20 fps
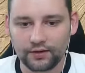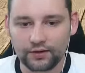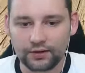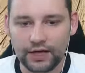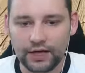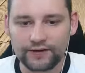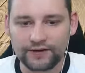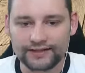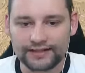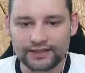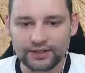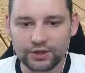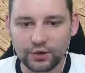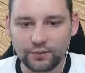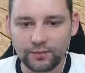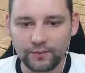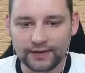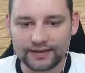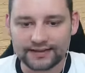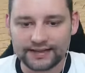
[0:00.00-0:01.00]
You ever seen
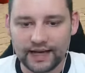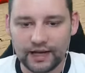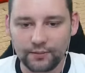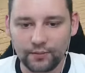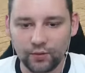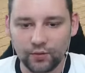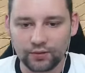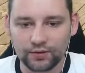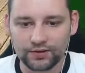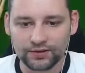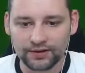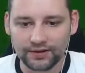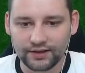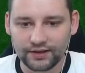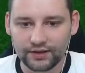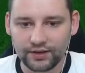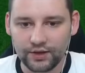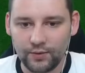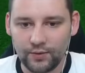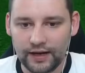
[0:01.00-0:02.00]
Superman skateboard?
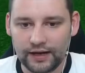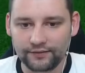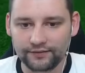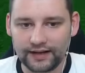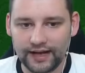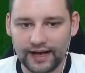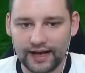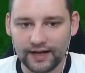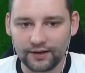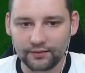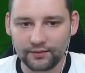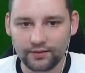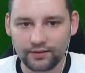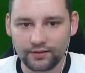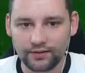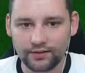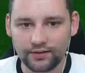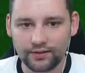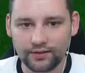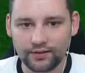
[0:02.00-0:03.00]
You have now.
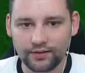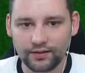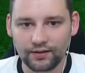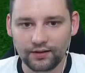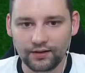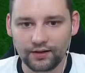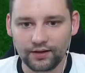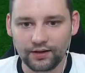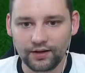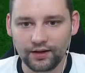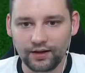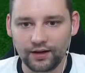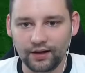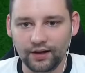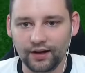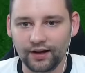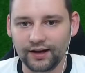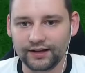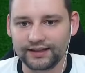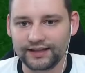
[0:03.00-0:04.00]

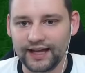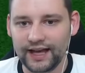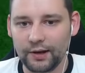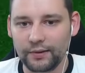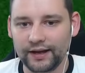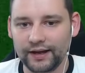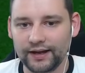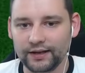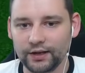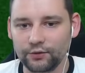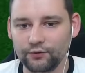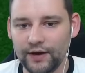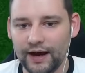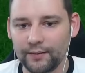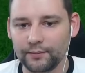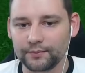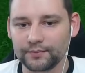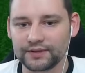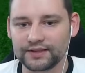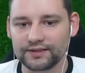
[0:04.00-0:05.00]
Ah, yeah, we're hitting the
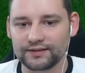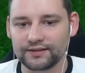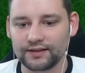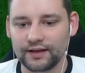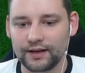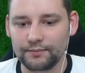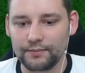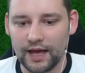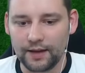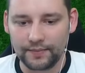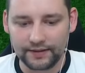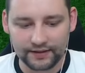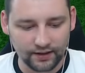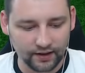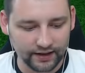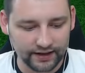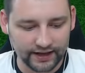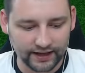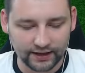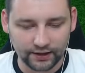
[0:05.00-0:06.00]
ramps. Maybe
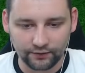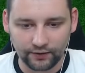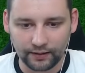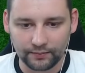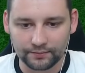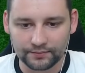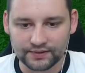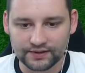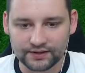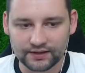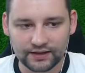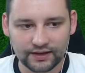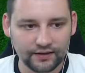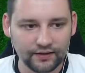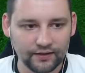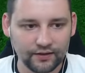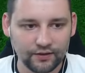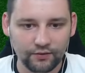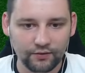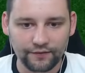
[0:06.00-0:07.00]
not hitting the ramps.
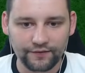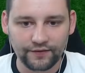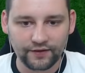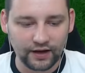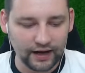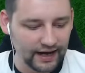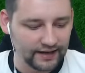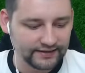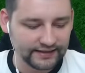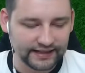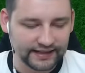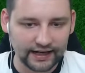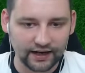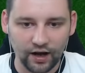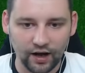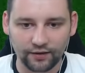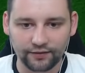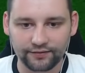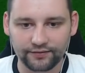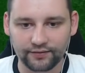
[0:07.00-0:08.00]
Right, I forgot how to get
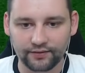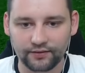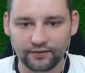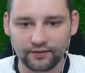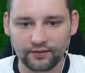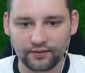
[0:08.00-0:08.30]
off.